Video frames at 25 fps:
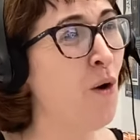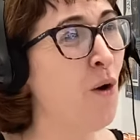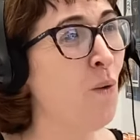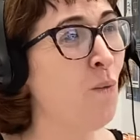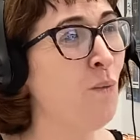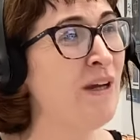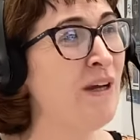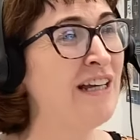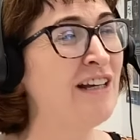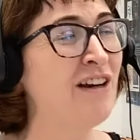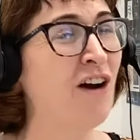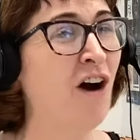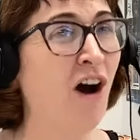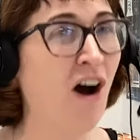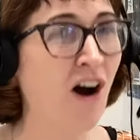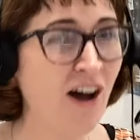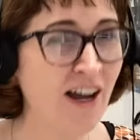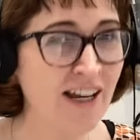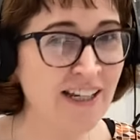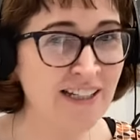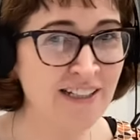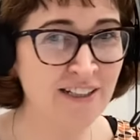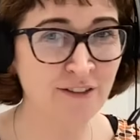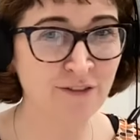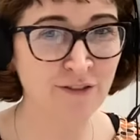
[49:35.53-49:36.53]
We
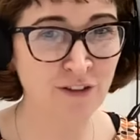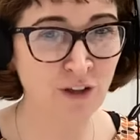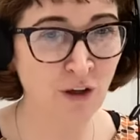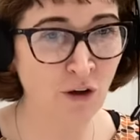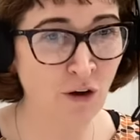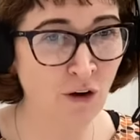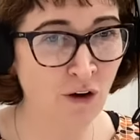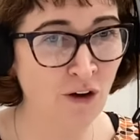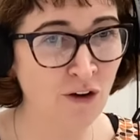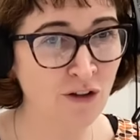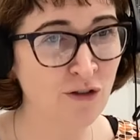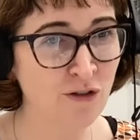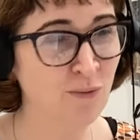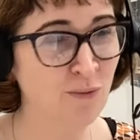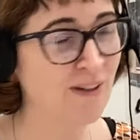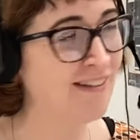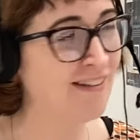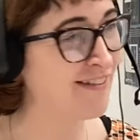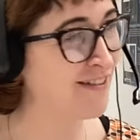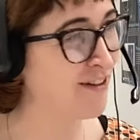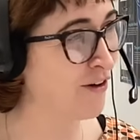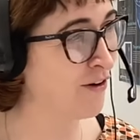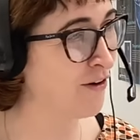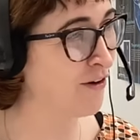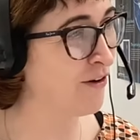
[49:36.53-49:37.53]
kind of thought we
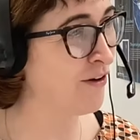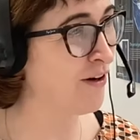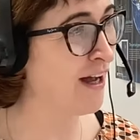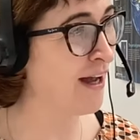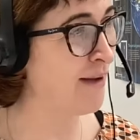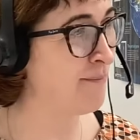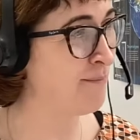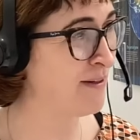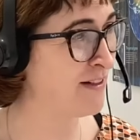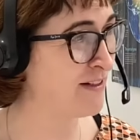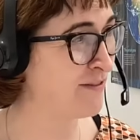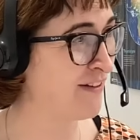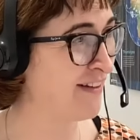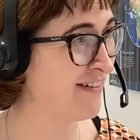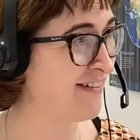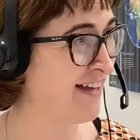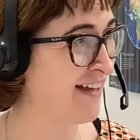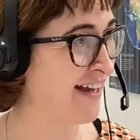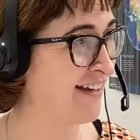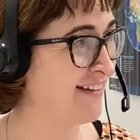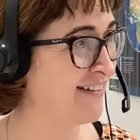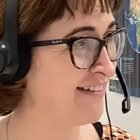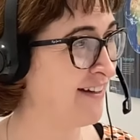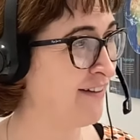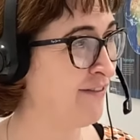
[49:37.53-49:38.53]
saw a bit of a
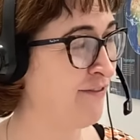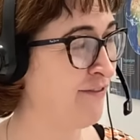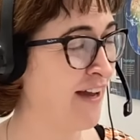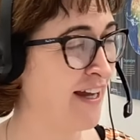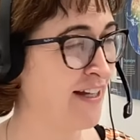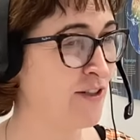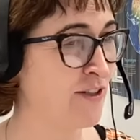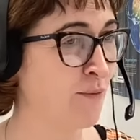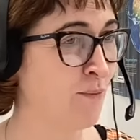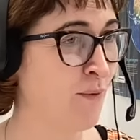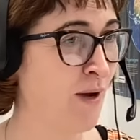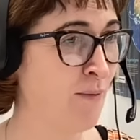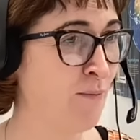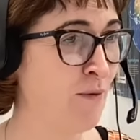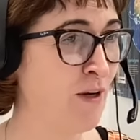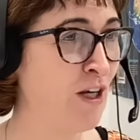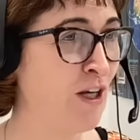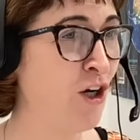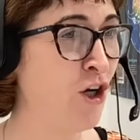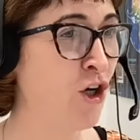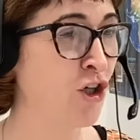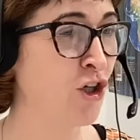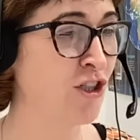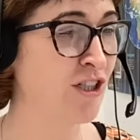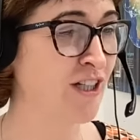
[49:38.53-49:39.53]
sex effect when we
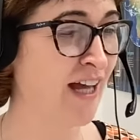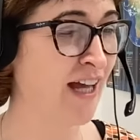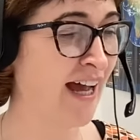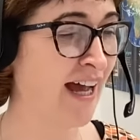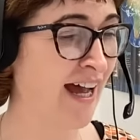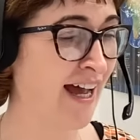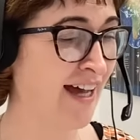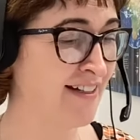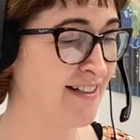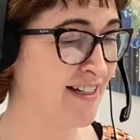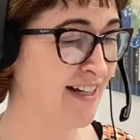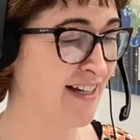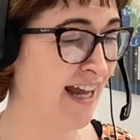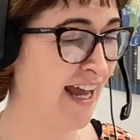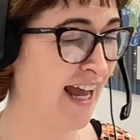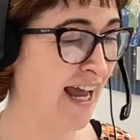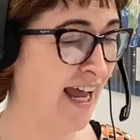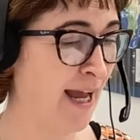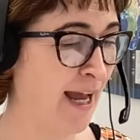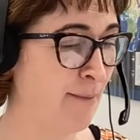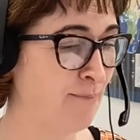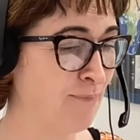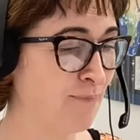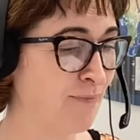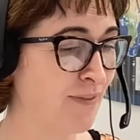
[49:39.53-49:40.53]
looked at.
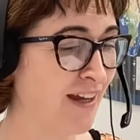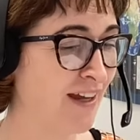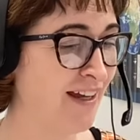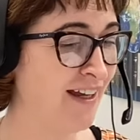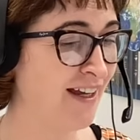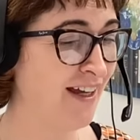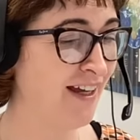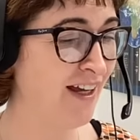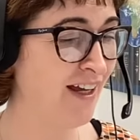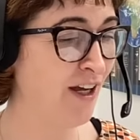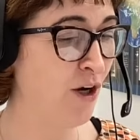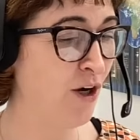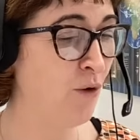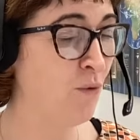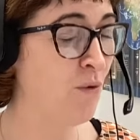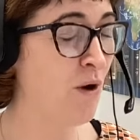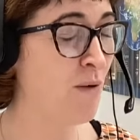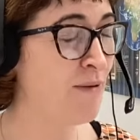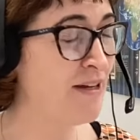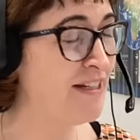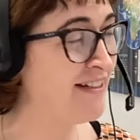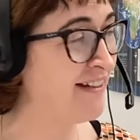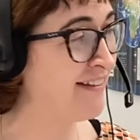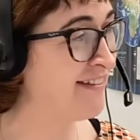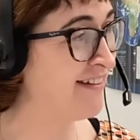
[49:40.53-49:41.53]
Um, when
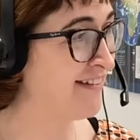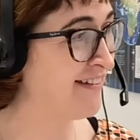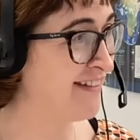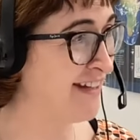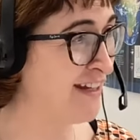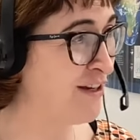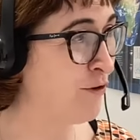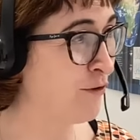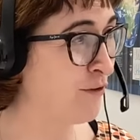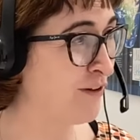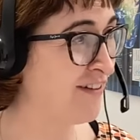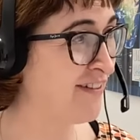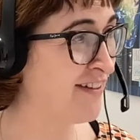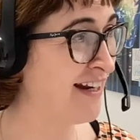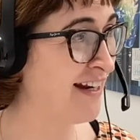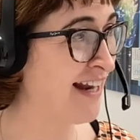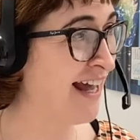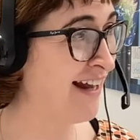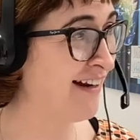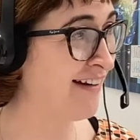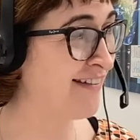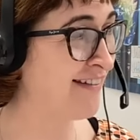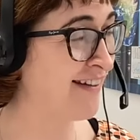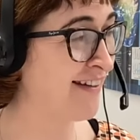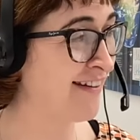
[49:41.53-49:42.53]
we did the seahorse
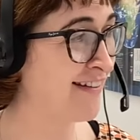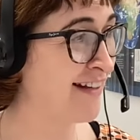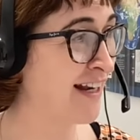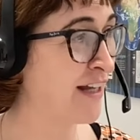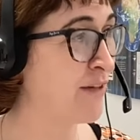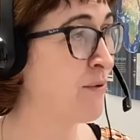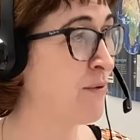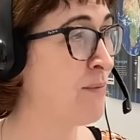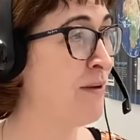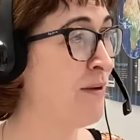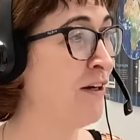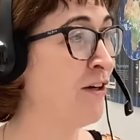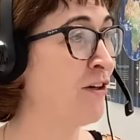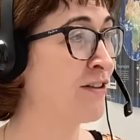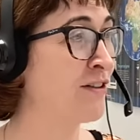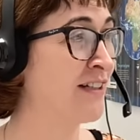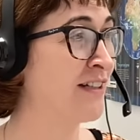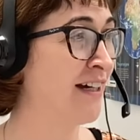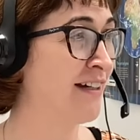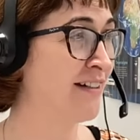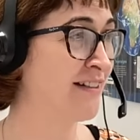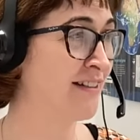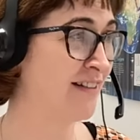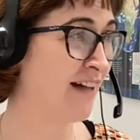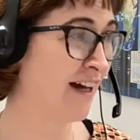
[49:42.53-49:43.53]
analysis, like when we looked
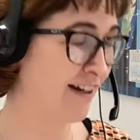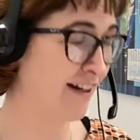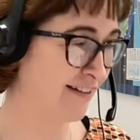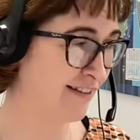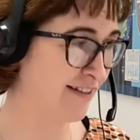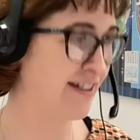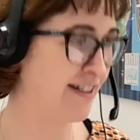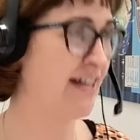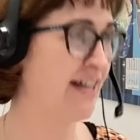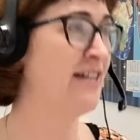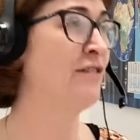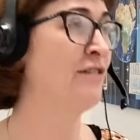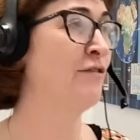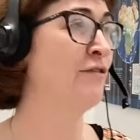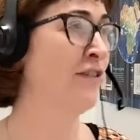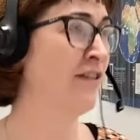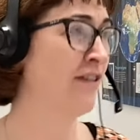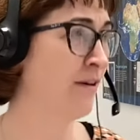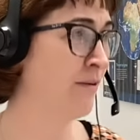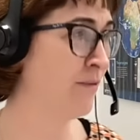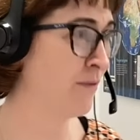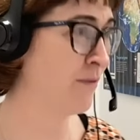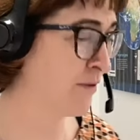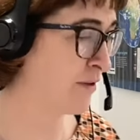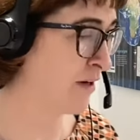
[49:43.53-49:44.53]
at oxidative
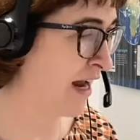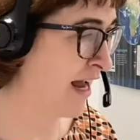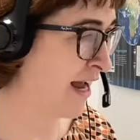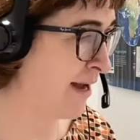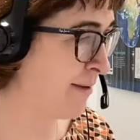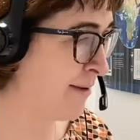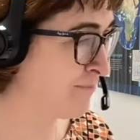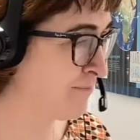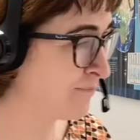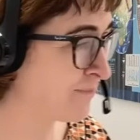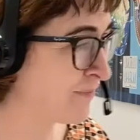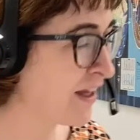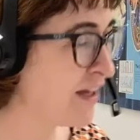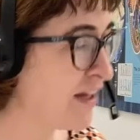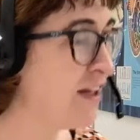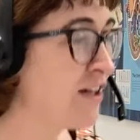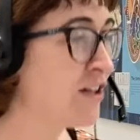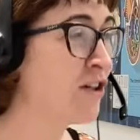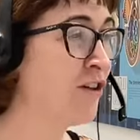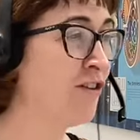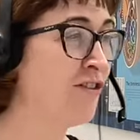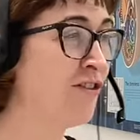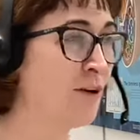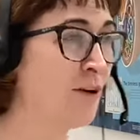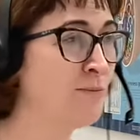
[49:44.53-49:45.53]
um,
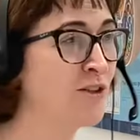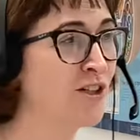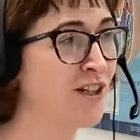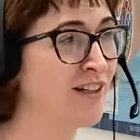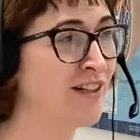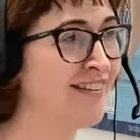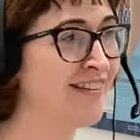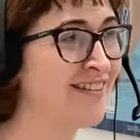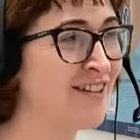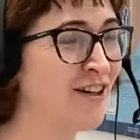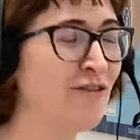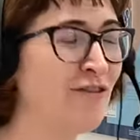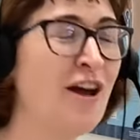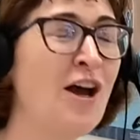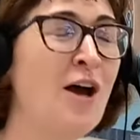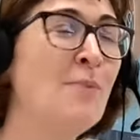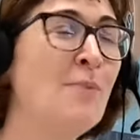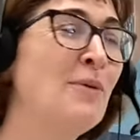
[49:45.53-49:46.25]
consumption and stuff.